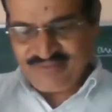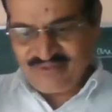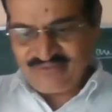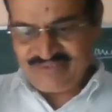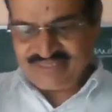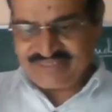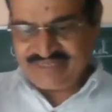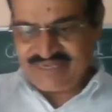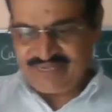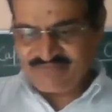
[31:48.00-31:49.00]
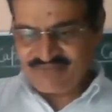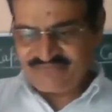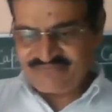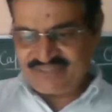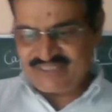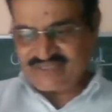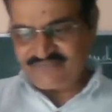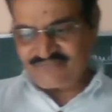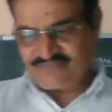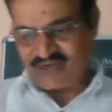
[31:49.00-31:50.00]
which gave the
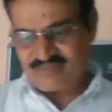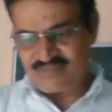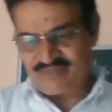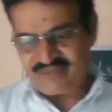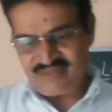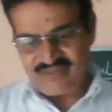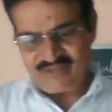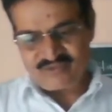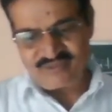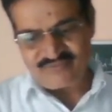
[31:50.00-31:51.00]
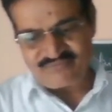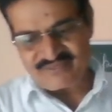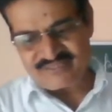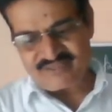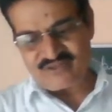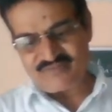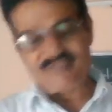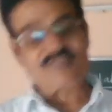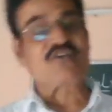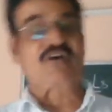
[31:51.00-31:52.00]
physical form to the function of
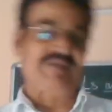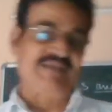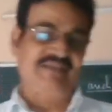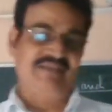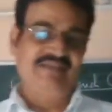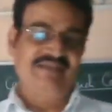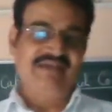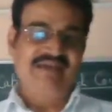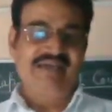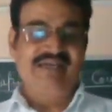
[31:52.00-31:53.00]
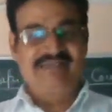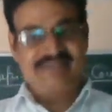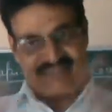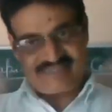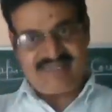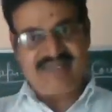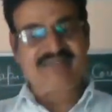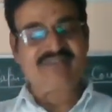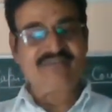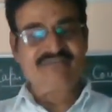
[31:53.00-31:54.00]
the sovereign, and it's
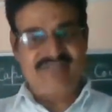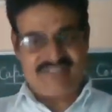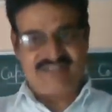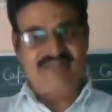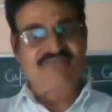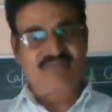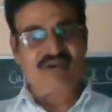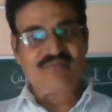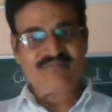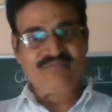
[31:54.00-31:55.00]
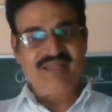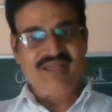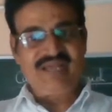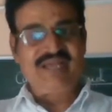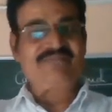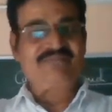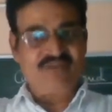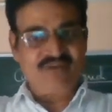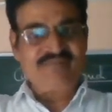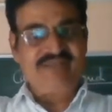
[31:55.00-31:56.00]
had the physical form, and
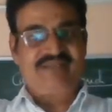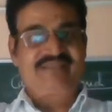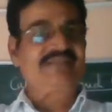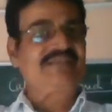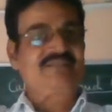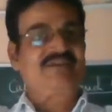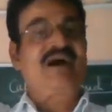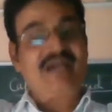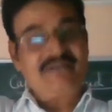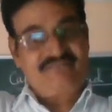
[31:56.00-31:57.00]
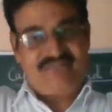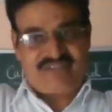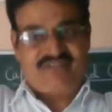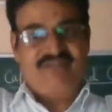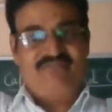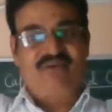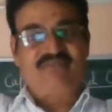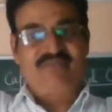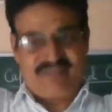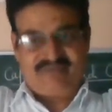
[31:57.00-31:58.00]
from there the high physical
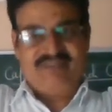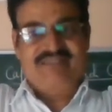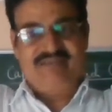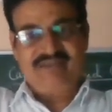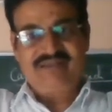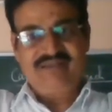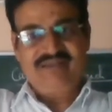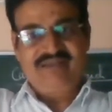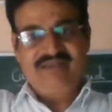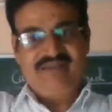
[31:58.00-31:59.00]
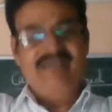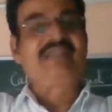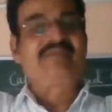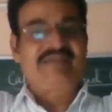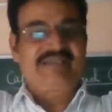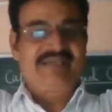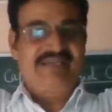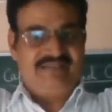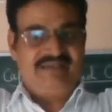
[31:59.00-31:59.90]
form which was given, elevated at the